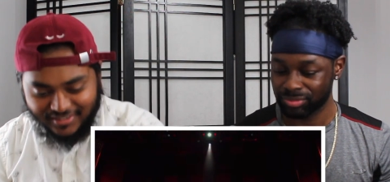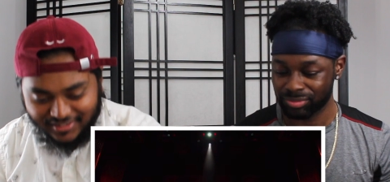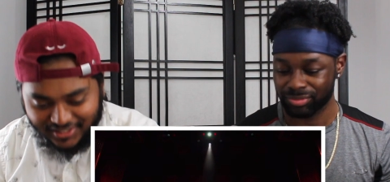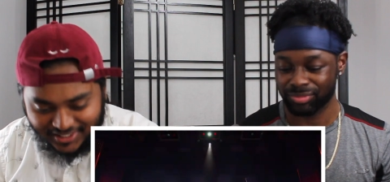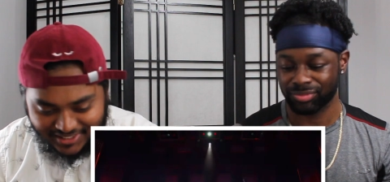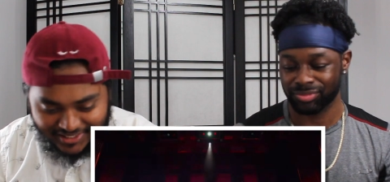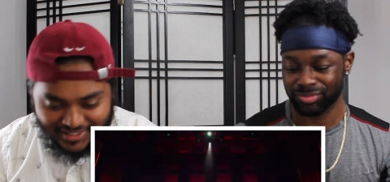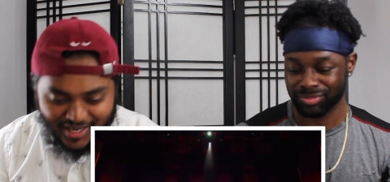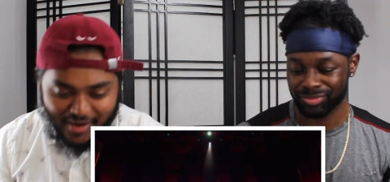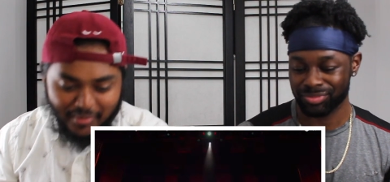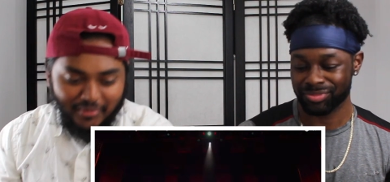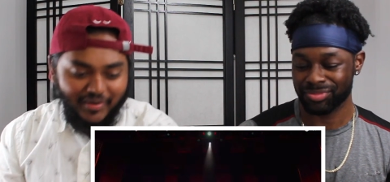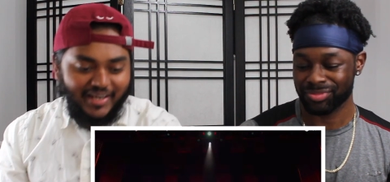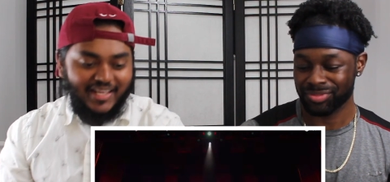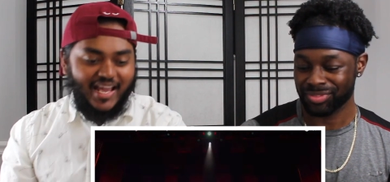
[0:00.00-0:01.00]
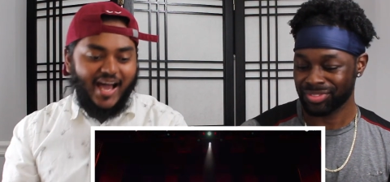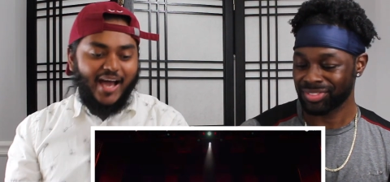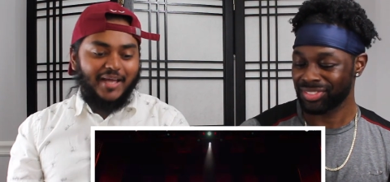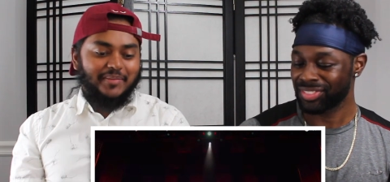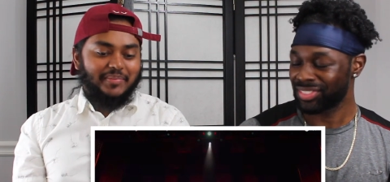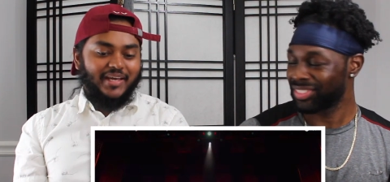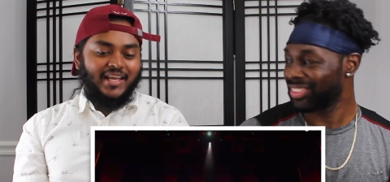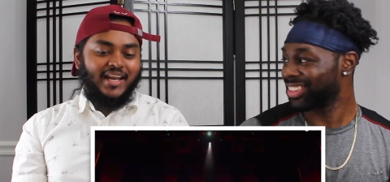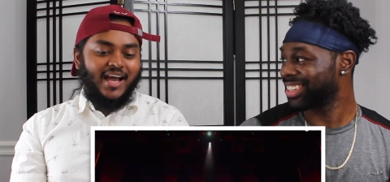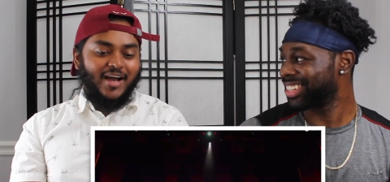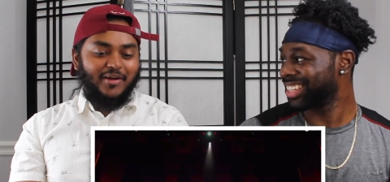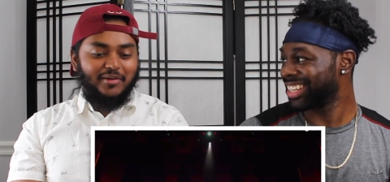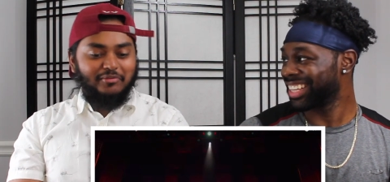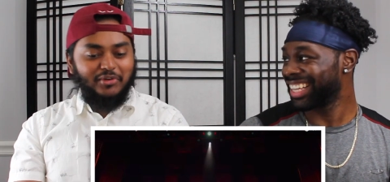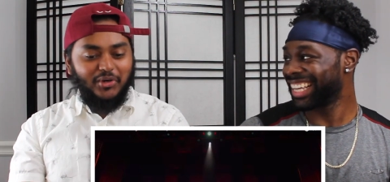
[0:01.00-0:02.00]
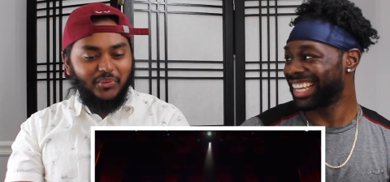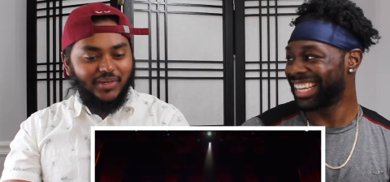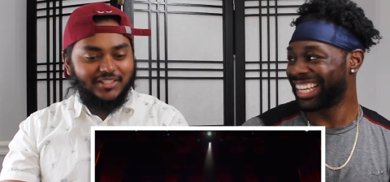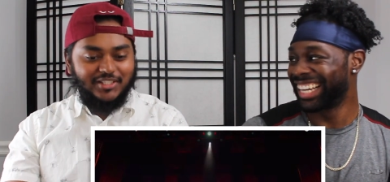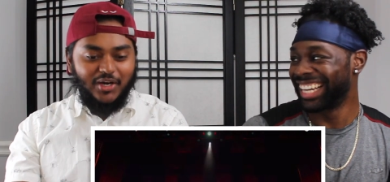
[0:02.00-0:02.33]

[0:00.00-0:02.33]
Speaker 1: Listen, I'm already hyped and I don't even know what's